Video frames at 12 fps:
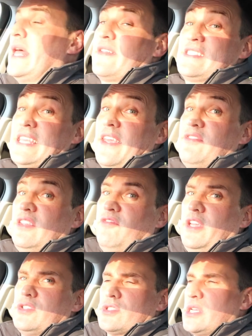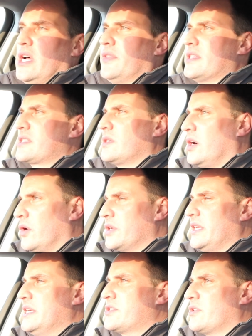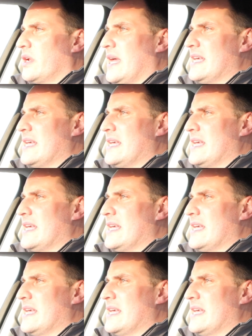lot of safety features on this Audi e-tron.